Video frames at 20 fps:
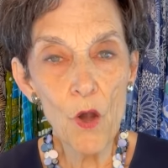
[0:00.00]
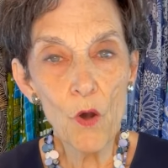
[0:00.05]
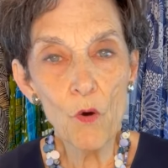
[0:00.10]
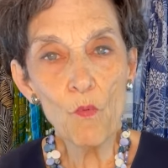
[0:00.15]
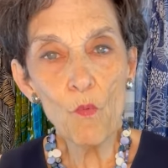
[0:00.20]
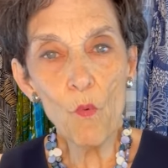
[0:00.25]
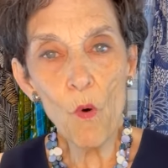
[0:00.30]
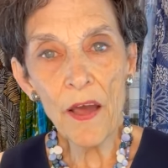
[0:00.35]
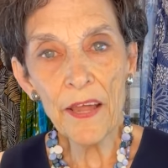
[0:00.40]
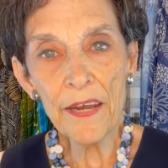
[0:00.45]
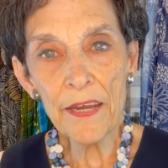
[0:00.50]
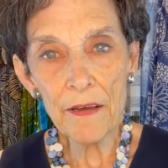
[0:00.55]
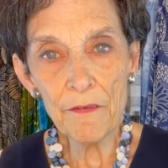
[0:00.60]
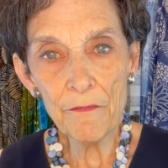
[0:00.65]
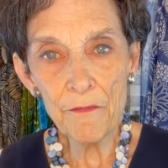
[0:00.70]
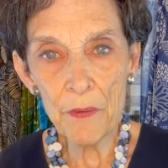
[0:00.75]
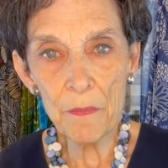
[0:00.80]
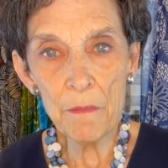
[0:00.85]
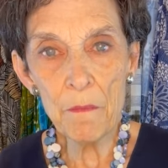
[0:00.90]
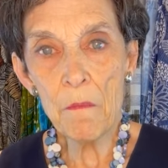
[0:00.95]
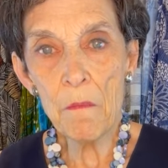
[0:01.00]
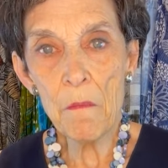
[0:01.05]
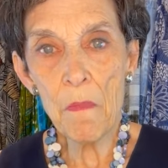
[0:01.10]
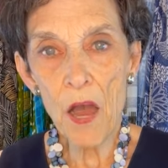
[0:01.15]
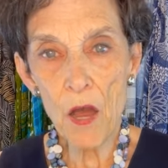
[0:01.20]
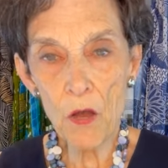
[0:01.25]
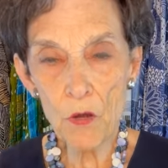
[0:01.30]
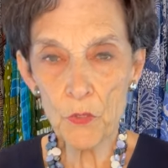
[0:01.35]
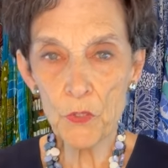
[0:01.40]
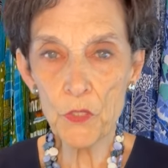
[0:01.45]
One of the
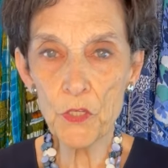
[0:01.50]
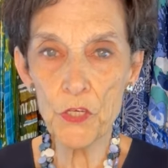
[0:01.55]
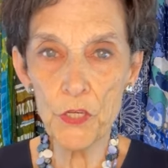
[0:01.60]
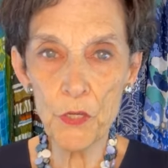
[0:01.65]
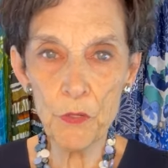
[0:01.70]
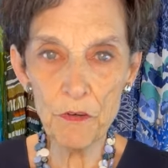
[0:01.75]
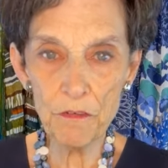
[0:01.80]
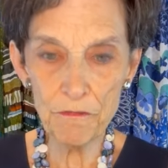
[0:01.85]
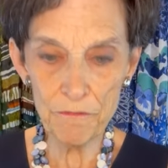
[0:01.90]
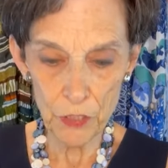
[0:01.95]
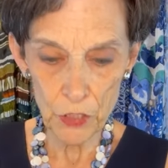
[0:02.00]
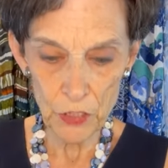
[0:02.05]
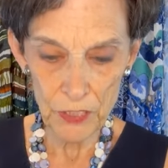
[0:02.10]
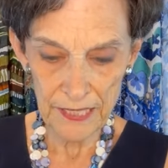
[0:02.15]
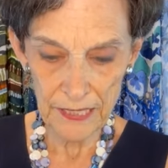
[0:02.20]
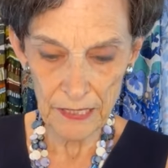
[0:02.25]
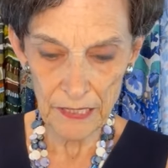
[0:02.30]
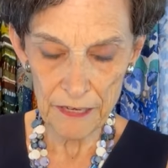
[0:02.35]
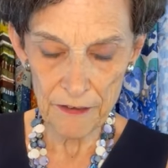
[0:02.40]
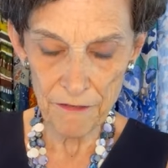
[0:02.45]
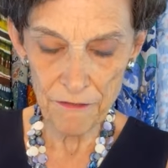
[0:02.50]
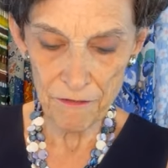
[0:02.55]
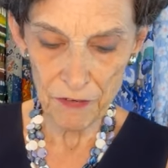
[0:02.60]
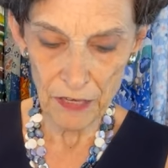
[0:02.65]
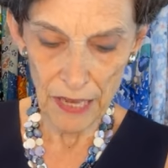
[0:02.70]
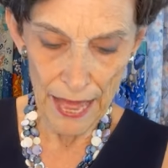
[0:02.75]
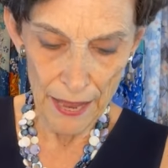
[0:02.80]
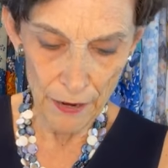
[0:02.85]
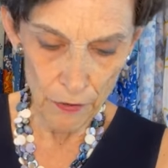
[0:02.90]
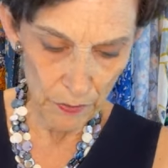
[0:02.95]
most universally
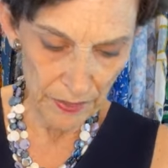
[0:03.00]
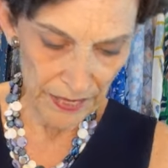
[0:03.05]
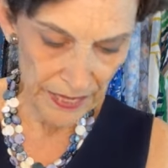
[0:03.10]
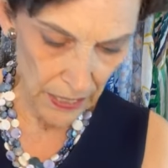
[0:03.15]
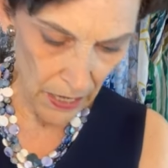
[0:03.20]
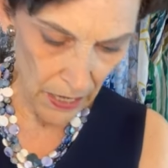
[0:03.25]
flattering